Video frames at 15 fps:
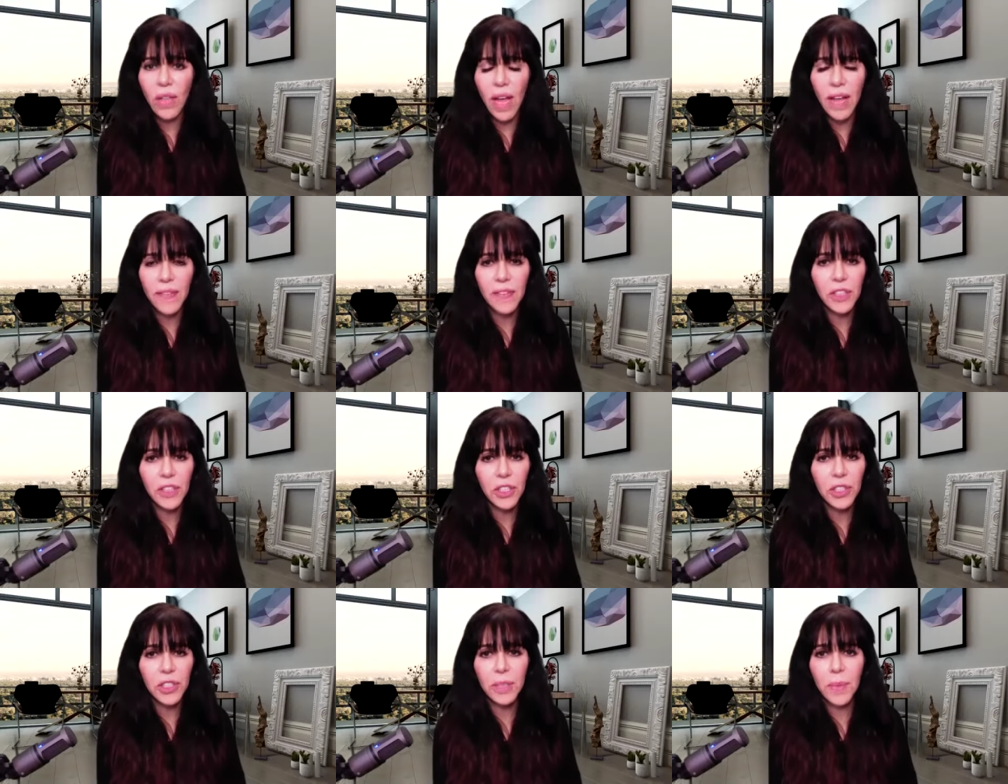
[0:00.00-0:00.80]
life
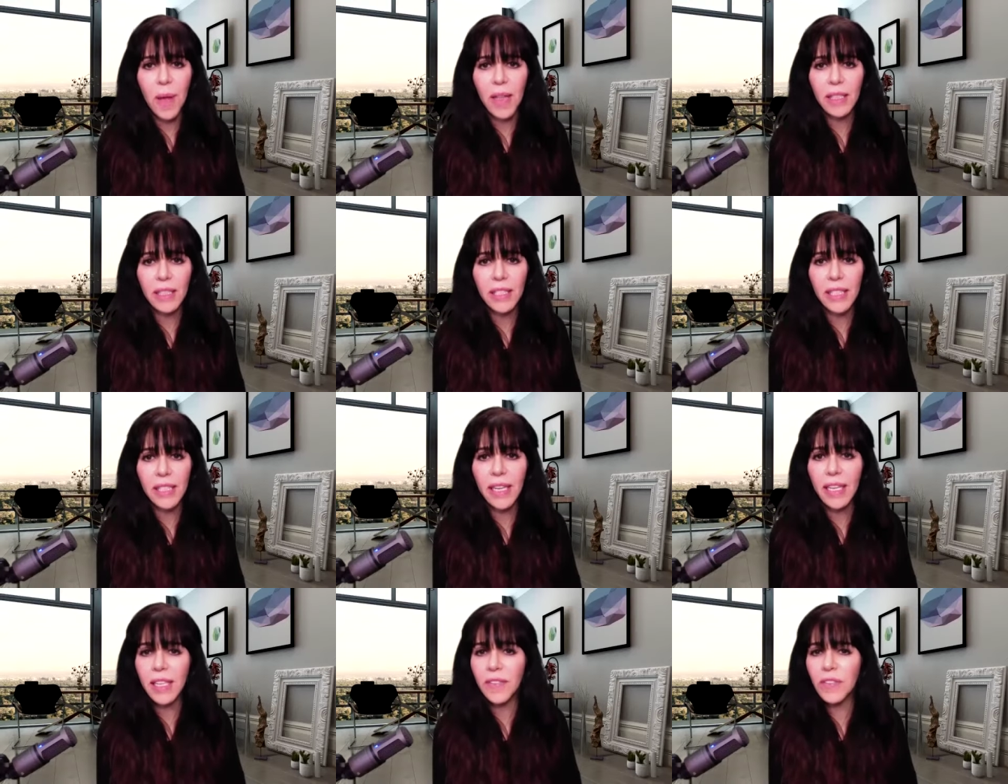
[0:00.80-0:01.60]
insurance policy
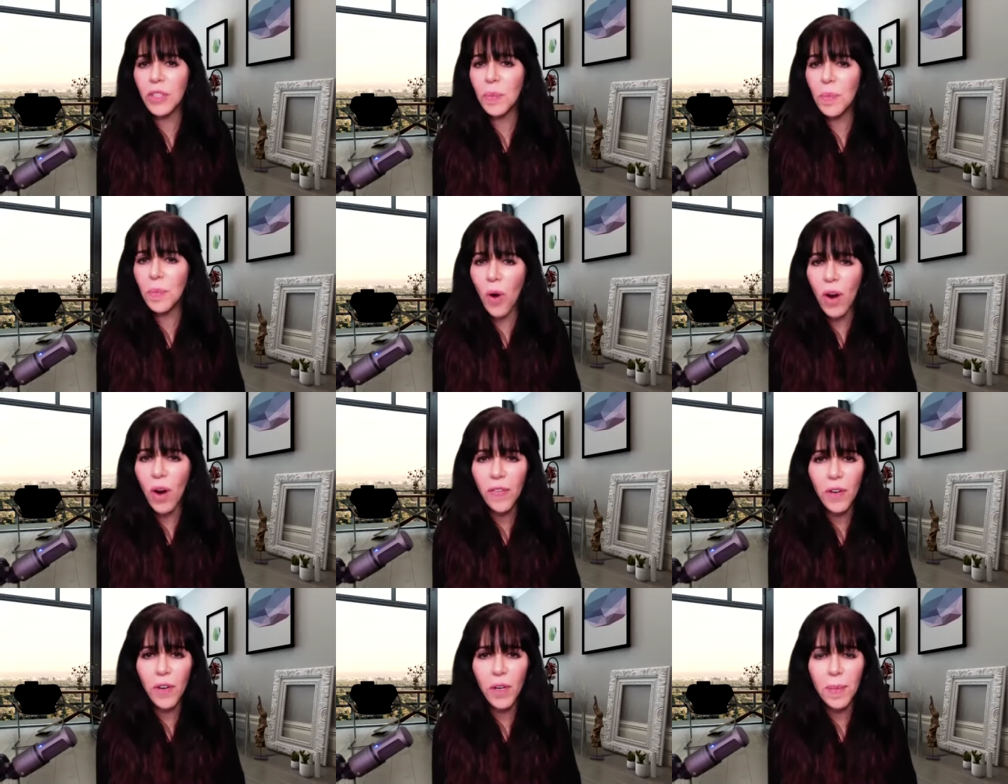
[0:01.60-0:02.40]
that gives you
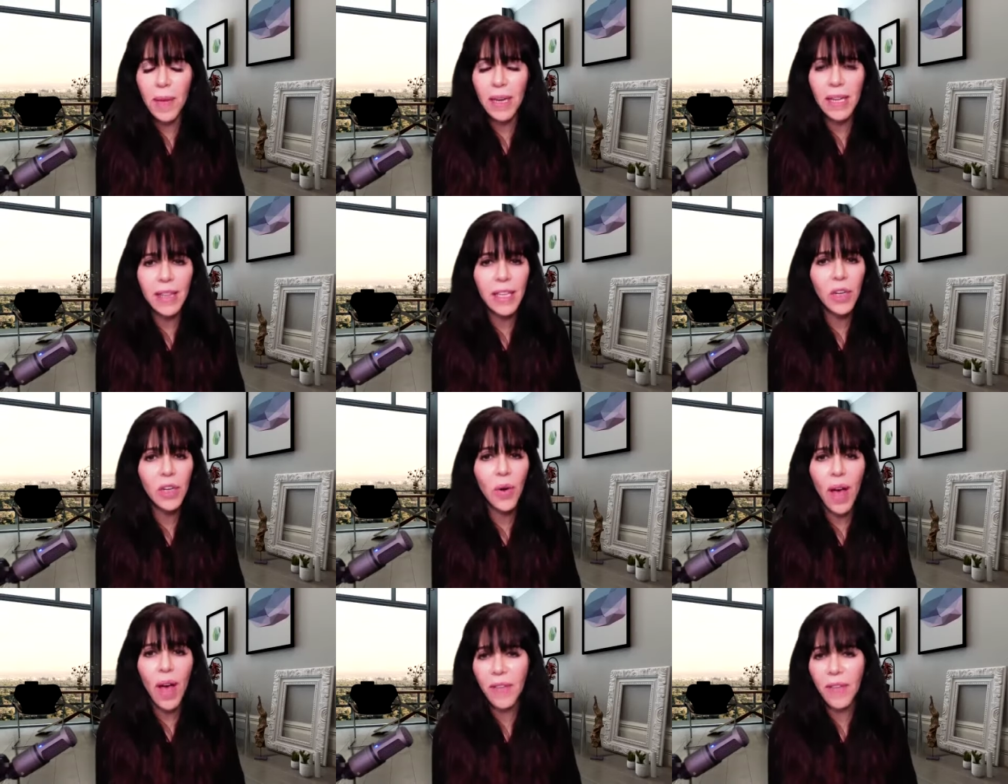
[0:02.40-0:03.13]
more for your money than you'll